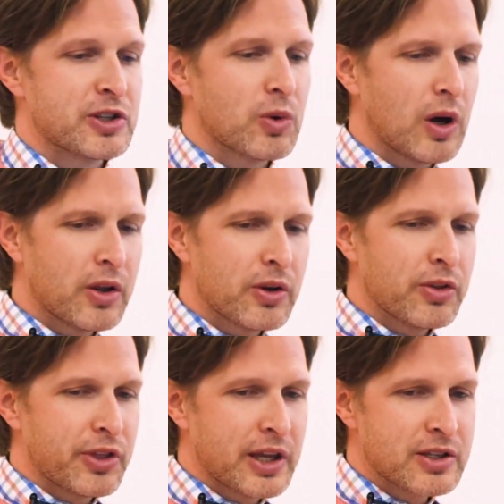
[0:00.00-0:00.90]
So other
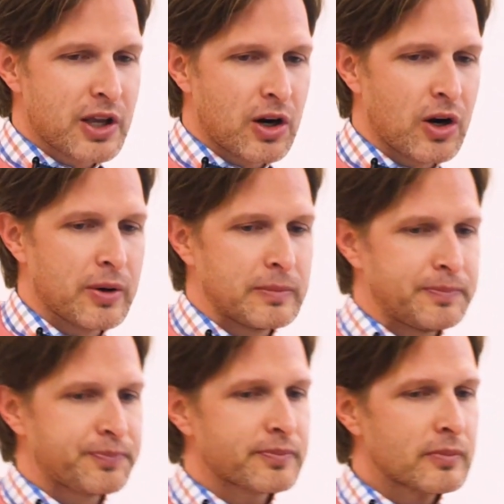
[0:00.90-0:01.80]
things that are,
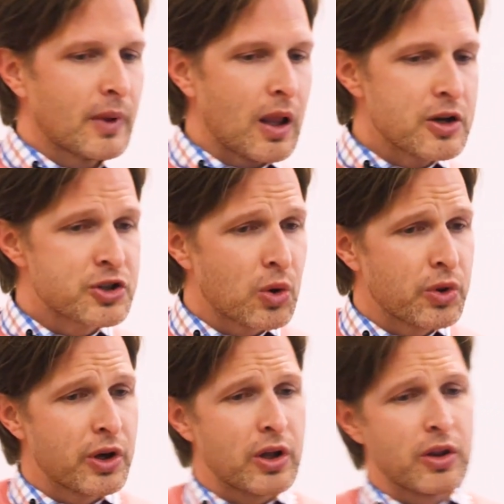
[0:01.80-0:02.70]

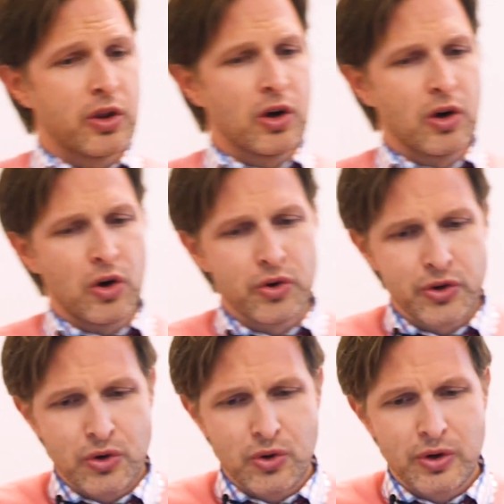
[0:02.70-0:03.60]
the
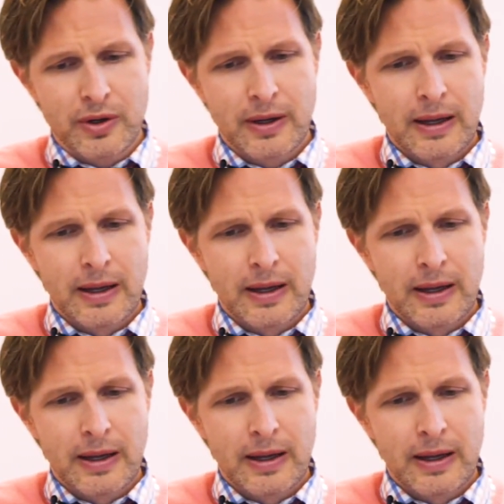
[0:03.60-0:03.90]
hudud